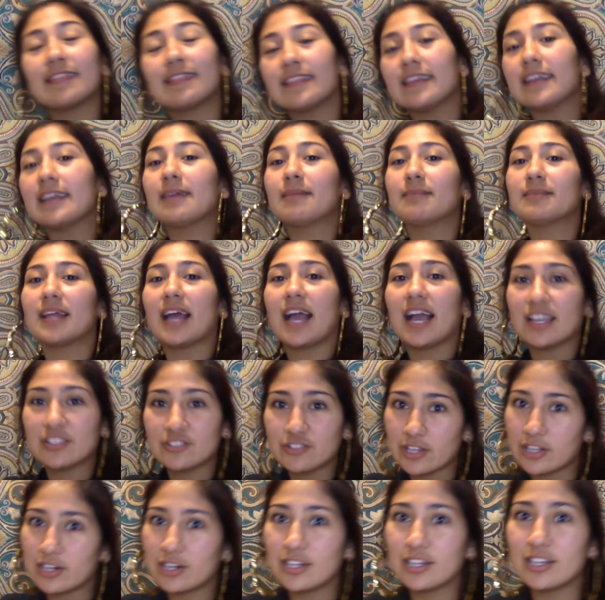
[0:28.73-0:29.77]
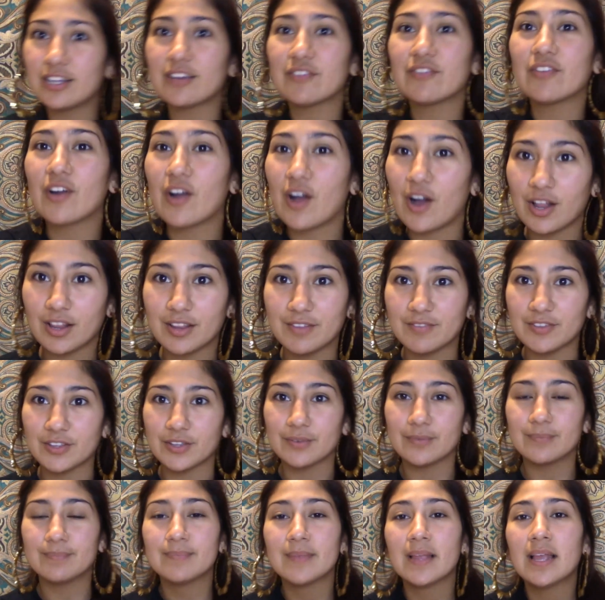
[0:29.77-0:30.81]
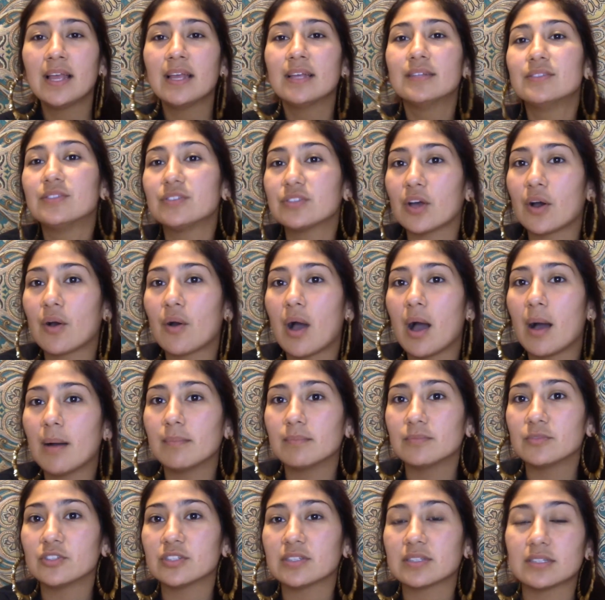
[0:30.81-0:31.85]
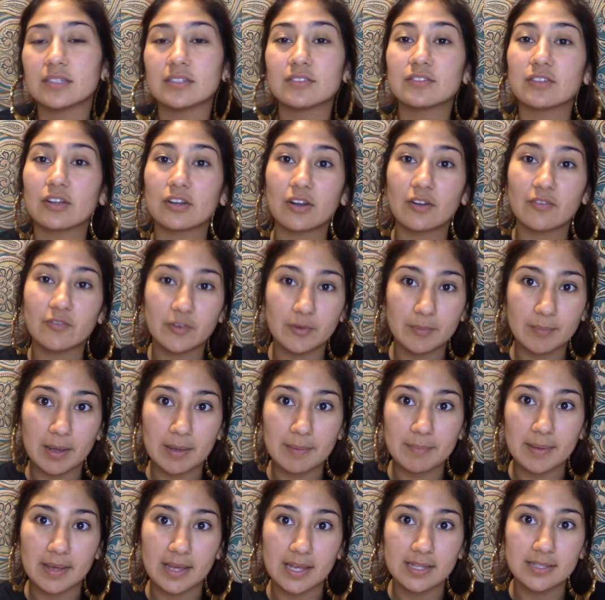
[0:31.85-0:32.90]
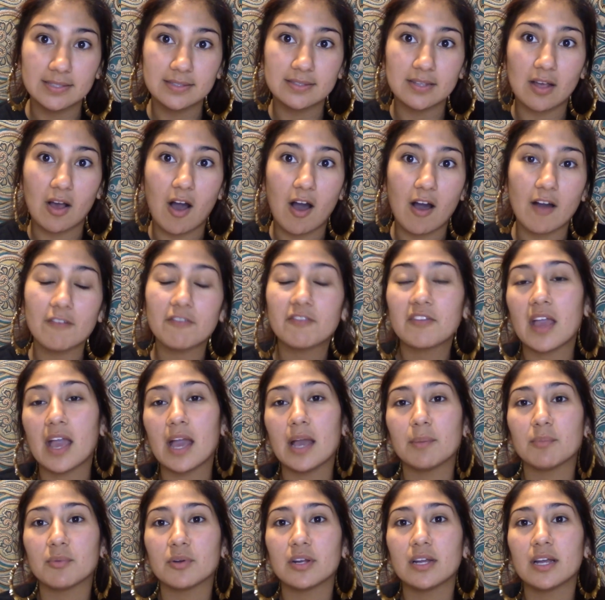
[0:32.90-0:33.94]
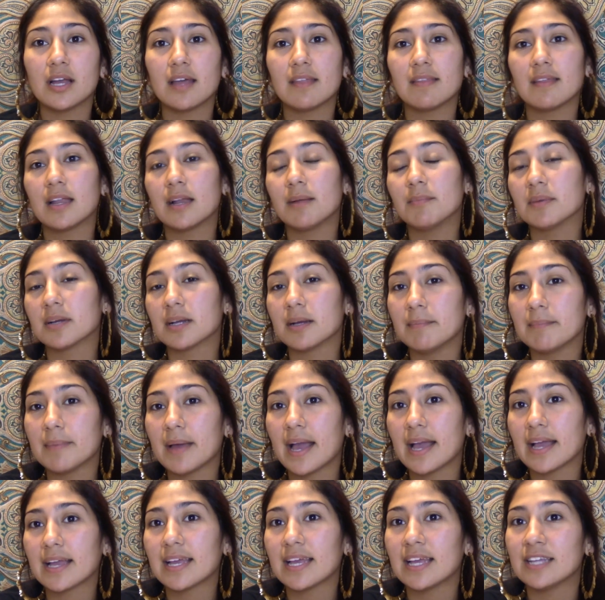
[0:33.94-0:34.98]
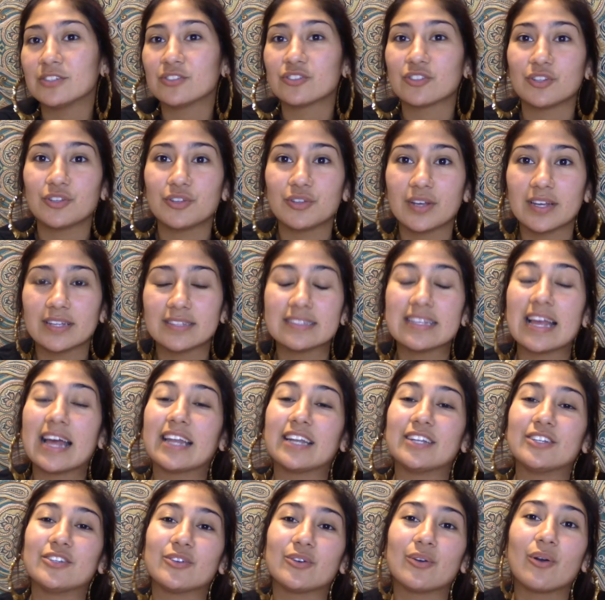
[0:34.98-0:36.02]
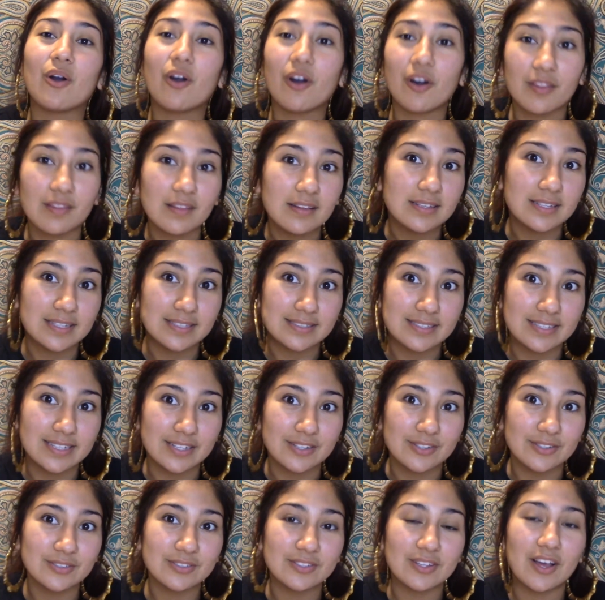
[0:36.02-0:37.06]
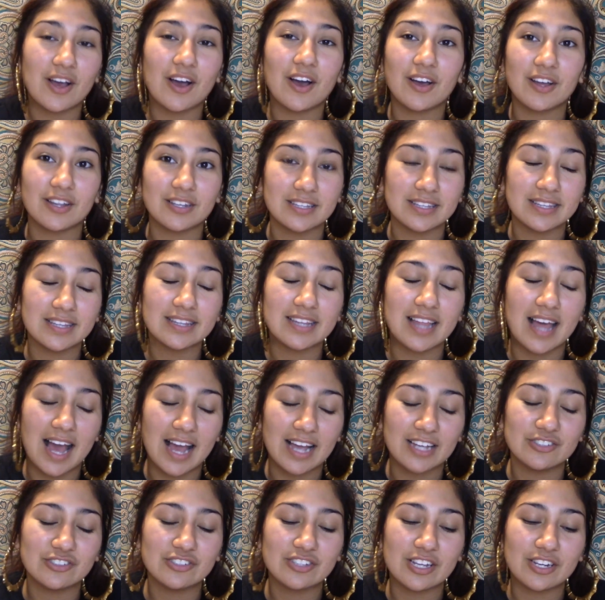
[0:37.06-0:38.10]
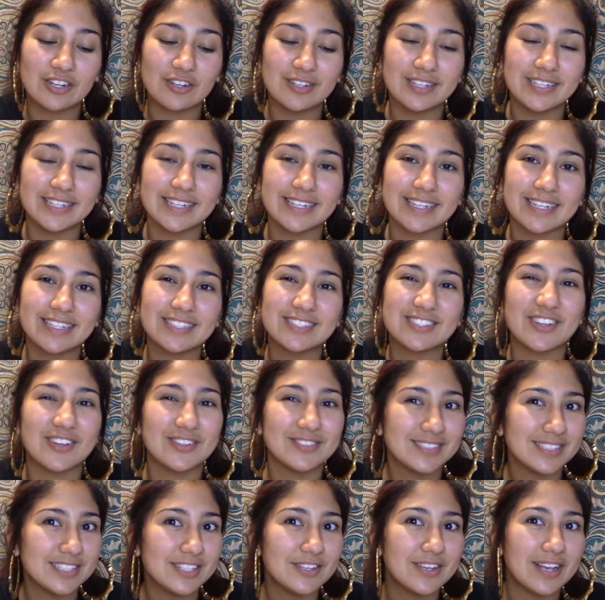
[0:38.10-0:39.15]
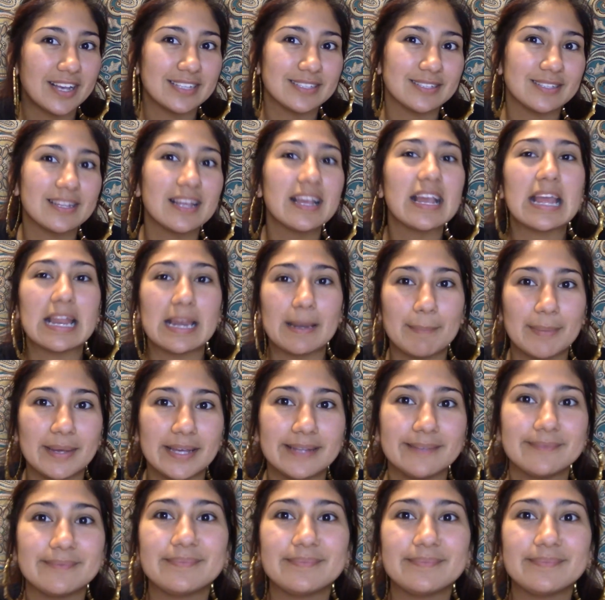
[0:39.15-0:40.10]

themed eyeshadow look for all of you. So I'm just gonna start off with my base off camera, and then I'm gonna come back and show you guys how to do all the details on the eyeshadow look. So I'll see you guys in a bit.